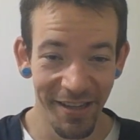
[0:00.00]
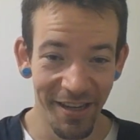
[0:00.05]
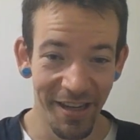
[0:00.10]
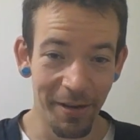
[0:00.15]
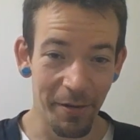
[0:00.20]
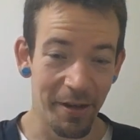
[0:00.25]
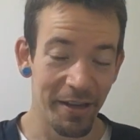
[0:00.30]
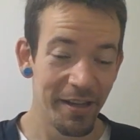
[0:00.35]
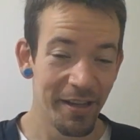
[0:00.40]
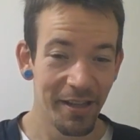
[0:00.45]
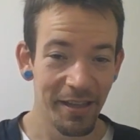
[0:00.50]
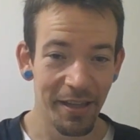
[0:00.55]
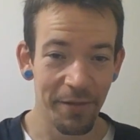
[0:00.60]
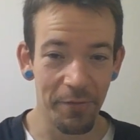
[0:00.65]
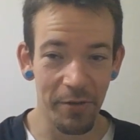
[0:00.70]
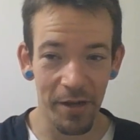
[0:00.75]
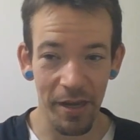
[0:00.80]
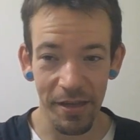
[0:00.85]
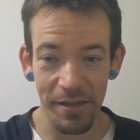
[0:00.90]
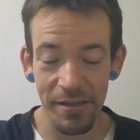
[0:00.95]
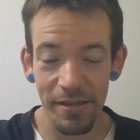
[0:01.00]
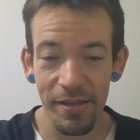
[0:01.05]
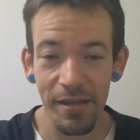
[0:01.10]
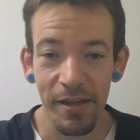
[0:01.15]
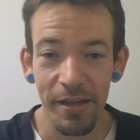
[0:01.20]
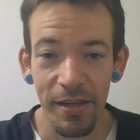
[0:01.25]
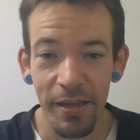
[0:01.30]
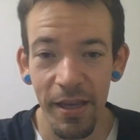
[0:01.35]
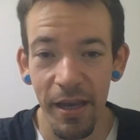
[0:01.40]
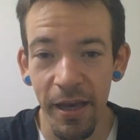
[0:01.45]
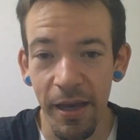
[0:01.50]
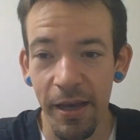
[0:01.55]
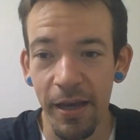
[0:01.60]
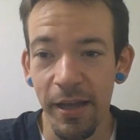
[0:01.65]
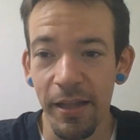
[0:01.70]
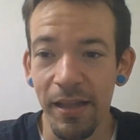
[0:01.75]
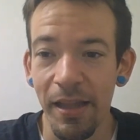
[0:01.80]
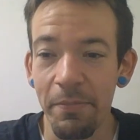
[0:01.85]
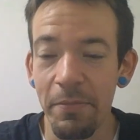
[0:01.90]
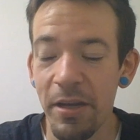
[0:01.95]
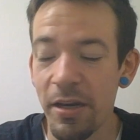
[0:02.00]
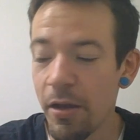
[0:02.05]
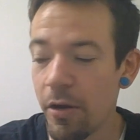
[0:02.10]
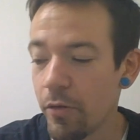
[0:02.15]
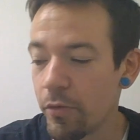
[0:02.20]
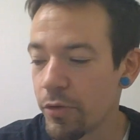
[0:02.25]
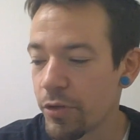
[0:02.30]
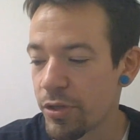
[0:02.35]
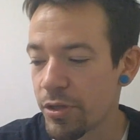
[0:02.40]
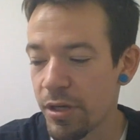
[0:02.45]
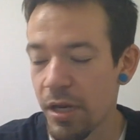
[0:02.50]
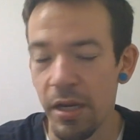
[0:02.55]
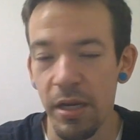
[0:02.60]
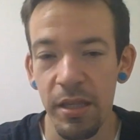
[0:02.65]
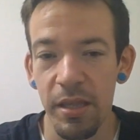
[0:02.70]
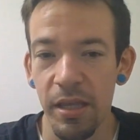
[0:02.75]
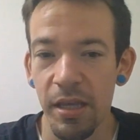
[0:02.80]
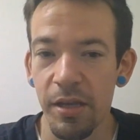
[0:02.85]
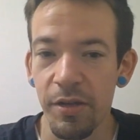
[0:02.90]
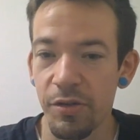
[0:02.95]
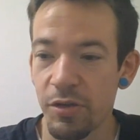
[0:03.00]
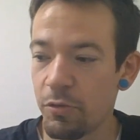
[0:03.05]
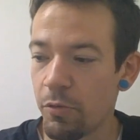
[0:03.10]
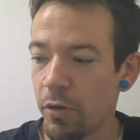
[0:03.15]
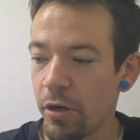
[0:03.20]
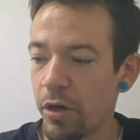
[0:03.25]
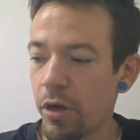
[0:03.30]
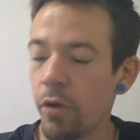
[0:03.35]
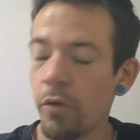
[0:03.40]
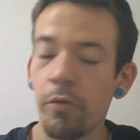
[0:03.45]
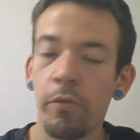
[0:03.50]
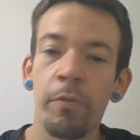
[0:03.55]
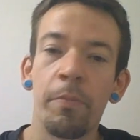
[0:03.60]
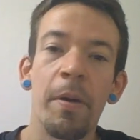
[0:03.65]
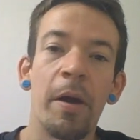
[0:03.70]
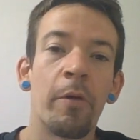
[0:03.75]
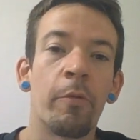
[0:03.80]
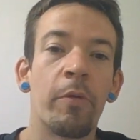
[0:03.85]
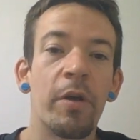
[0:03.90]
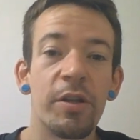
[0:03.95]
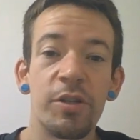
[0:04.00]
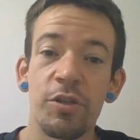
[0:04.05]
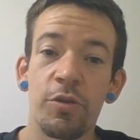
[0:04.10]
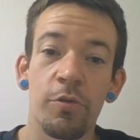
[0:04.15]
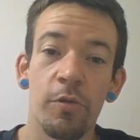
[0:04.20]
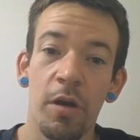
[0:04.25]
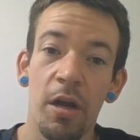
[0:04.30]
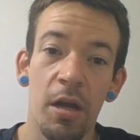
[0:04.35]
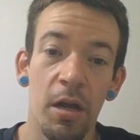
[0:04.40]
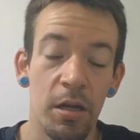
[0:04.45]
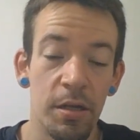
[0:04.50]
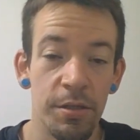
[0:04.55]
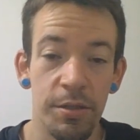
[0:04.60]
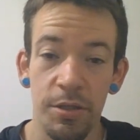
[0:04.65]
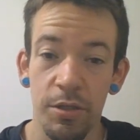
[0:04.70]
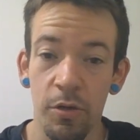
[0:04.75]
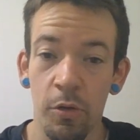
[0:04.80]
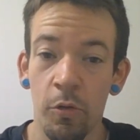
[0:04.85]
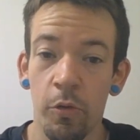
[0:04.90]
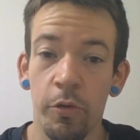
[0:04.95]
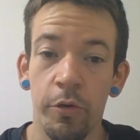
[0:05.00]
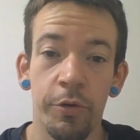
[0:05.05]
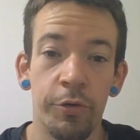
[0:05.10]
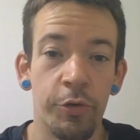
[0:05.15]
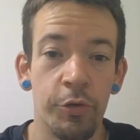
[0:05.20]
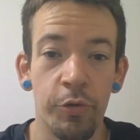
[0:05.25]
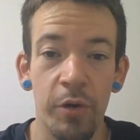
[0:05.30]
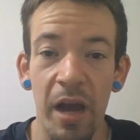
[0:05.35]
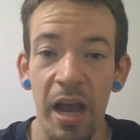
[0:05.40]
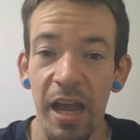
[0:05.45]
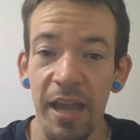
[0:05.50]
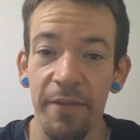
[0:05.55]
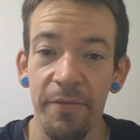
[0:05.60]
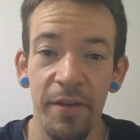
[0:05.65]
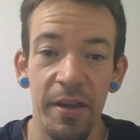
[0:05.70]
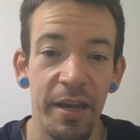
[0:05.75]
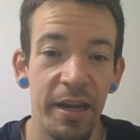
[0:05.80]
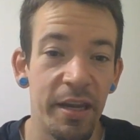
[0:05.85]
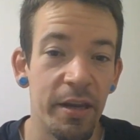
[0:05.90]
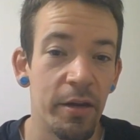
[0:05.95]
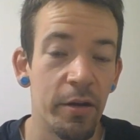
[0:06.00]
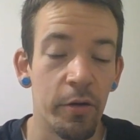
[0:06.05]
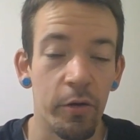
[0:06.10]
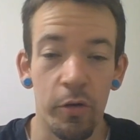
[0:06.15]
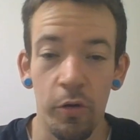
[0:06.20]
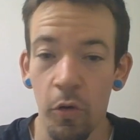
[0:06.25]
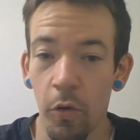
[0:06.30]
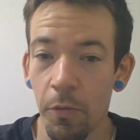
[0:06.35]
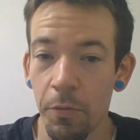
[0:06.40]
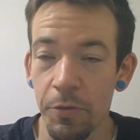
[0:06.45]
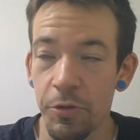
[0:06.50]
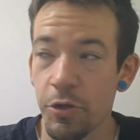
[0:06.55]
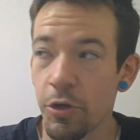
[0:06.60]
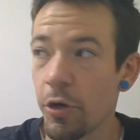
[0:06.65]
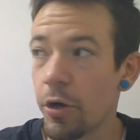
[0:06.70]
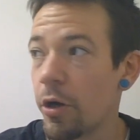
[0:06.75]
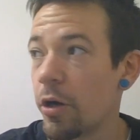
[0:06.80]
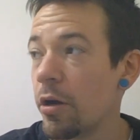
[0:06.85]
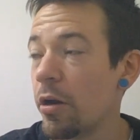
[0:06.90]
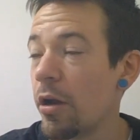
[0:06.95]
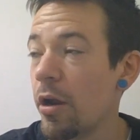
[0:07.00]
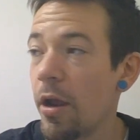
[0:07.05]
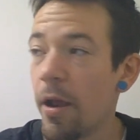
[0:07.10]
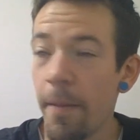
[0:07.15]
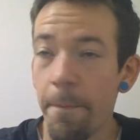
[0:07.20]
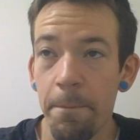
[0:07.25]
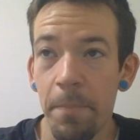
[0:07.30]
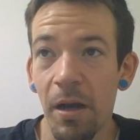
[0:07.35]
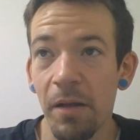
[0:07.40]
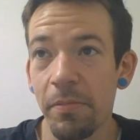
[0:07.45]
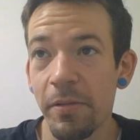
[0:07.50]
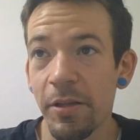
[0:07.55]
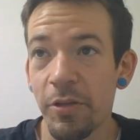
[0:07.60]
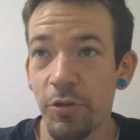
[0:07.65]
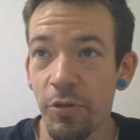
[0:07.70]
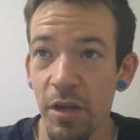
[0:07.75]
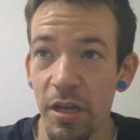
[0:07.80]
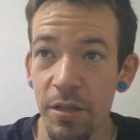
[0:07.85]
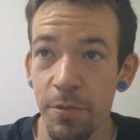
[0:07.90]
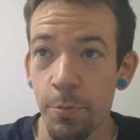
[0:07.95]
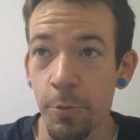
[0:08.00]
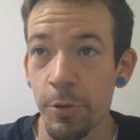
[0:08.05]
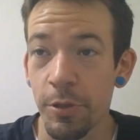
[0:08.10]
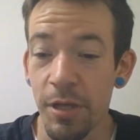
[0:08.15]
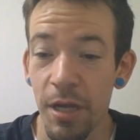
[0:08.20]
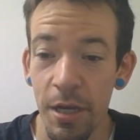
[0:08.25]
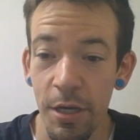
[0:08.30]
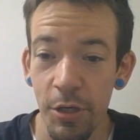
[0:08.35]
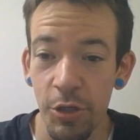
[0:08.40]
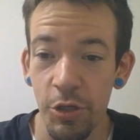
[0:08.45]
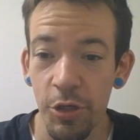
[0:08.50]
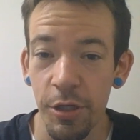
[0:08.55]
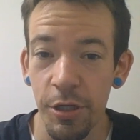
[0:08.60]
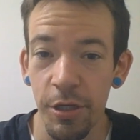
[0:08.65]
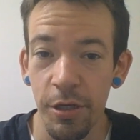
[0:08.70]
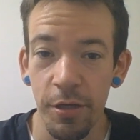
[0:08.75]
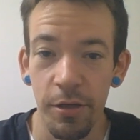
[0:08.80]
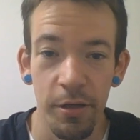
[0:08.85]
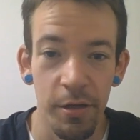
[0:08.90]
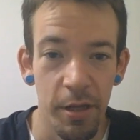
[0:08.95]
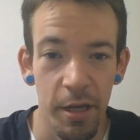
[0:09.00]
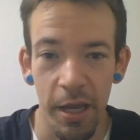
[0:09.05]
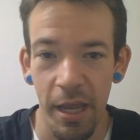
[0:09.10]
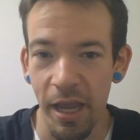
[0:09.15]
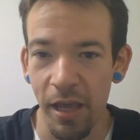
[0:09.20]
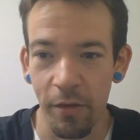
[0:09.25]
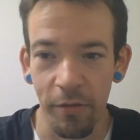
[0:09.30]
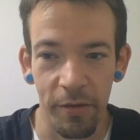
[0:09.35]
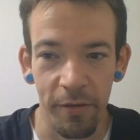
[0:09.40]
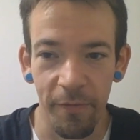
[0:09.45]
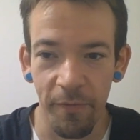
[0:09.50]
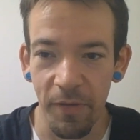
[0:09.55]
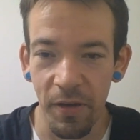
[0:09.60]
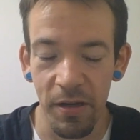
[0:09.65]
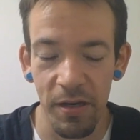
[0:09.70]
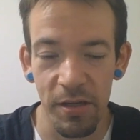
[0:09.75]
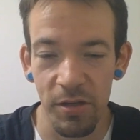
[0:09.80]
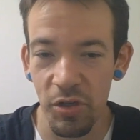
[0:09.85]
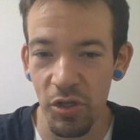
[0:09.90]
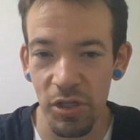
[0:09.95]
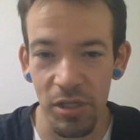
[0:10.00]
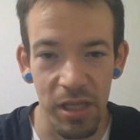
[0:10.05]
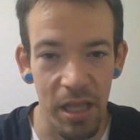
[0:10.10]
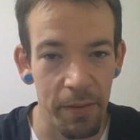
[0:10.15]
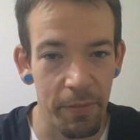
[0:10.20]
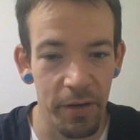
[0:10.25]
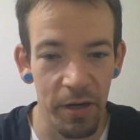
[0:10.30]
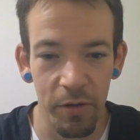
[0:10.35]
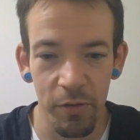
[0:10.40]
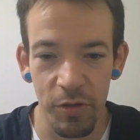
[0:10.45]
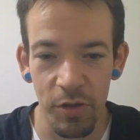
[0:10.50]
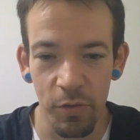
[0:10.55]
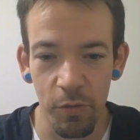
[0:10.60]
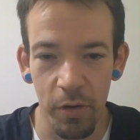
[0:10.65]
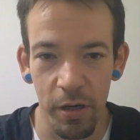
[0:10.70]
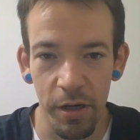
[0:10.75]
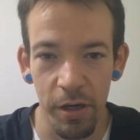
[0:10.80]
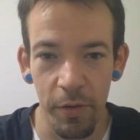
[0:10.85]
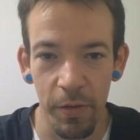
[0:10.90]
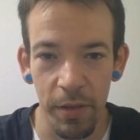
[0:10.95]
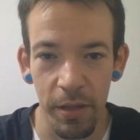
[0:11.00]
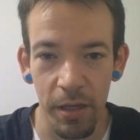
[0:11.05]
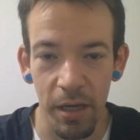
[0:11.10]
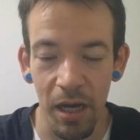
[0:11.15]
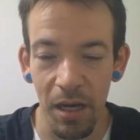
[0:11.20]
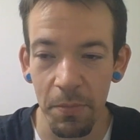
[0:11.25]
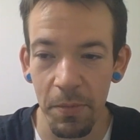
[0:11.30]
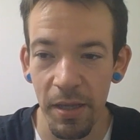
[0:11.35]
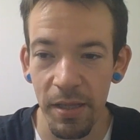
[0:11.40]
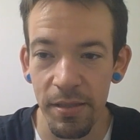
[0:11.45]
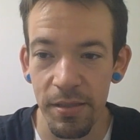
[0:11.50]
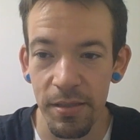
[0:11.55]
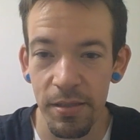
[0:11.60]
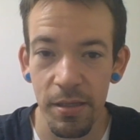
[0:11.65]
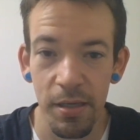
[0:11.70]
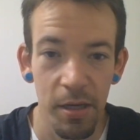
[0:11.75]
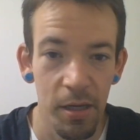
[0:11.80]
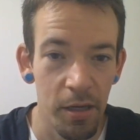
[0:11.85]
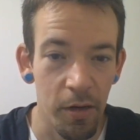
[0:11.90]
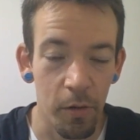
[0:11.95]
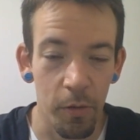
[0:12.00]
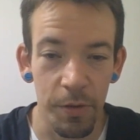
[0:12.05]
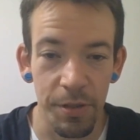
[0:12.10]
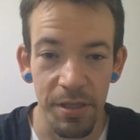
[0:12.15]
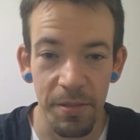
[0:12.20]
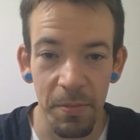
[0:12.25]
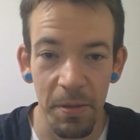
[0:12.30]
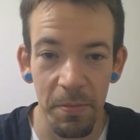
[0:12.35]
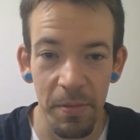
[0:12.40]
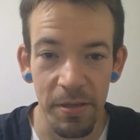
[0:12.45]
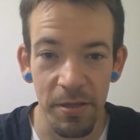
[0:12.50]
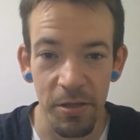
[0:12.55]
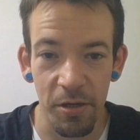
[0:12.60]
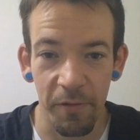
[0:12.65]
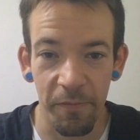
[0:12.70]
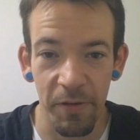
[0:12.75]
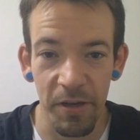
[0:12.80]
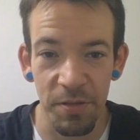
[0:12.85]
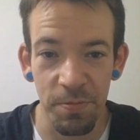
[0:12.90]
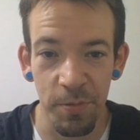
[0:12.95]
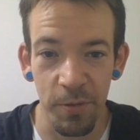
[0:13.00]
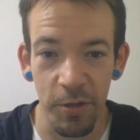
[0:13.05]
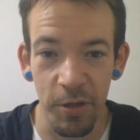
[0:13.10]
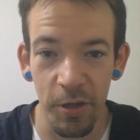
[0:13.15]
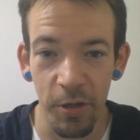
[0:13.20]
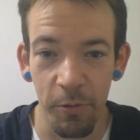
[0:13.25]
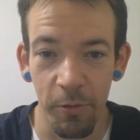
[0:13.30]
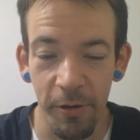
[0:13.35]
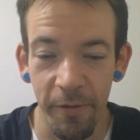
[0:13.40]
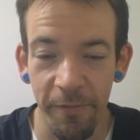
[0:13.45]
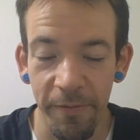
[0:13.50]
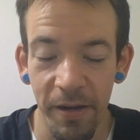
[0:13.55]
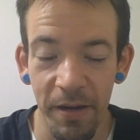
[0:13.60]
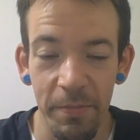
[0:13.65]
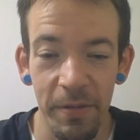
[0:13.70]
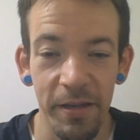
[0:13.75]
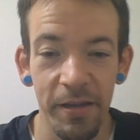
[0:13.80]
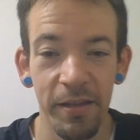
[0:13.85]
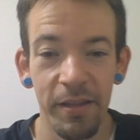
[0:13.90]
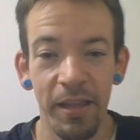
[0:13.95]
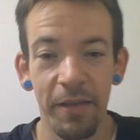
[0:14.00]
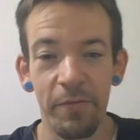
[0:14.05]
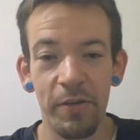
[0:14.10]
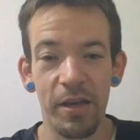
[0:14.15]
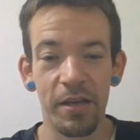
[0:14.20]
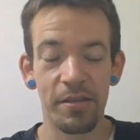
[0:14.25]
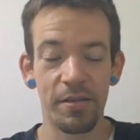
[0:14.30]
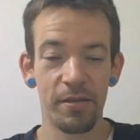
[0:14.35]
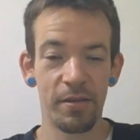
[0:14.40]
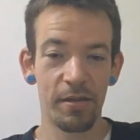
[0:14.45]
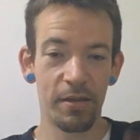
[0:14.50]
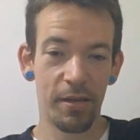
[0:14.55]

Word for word: Anyway, love you guys. Yeah, uh, let me know just anything else you want to know about restaurants or driving or culture, public transportation, health and fitness. Just let me know what you want to know in the comments or send me a message on Facebook. You know where to find me. Love you guys.